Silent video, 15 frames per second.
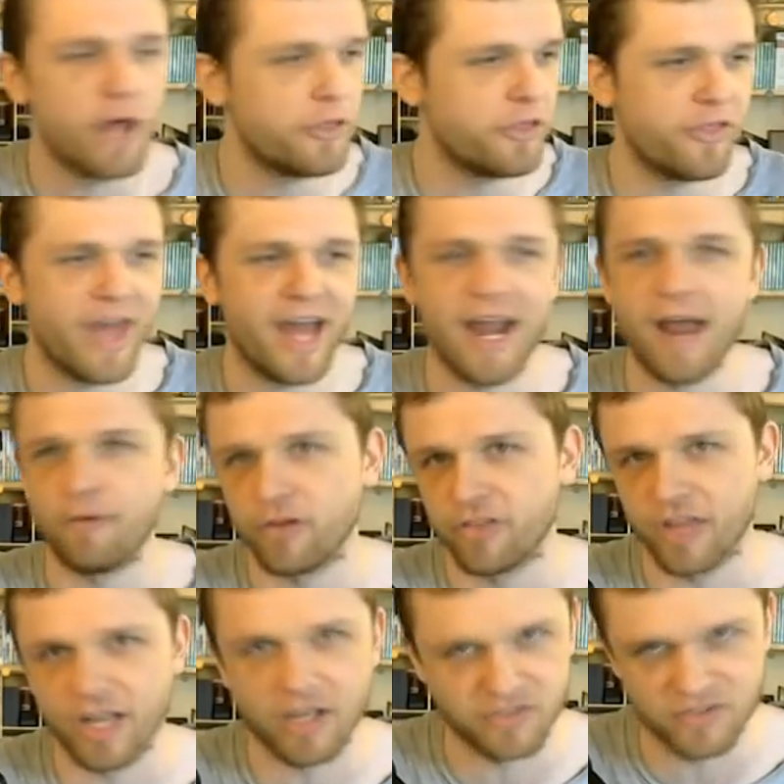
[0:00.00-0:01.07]
Other than that,
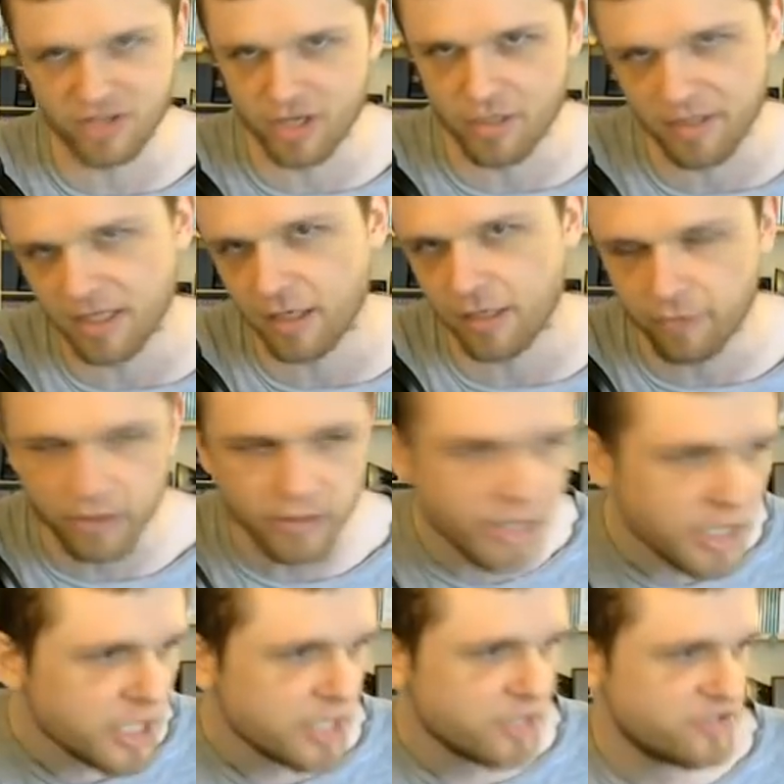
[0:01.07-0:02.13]
everything else is going to be different.
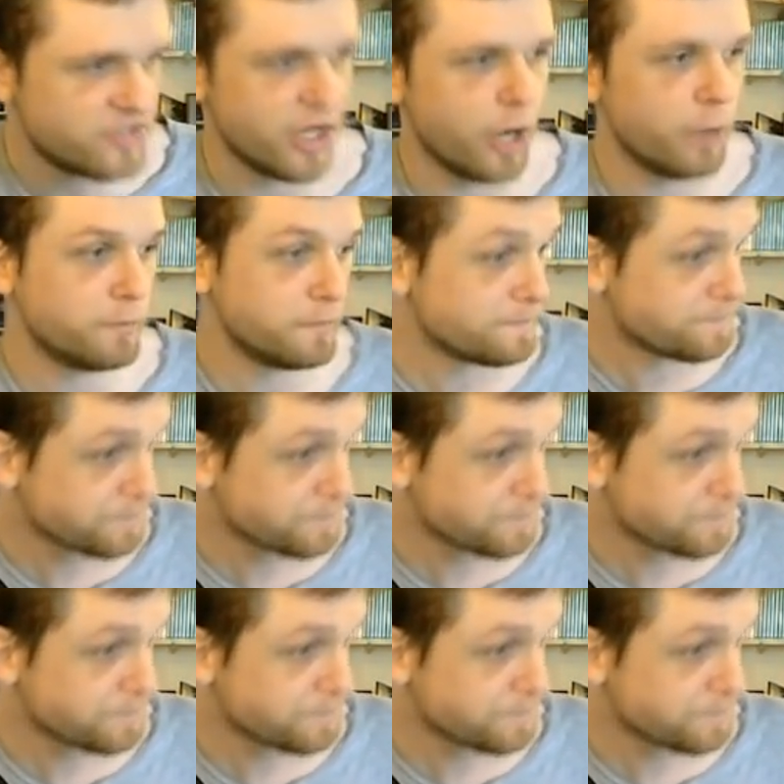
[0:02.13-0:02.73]
So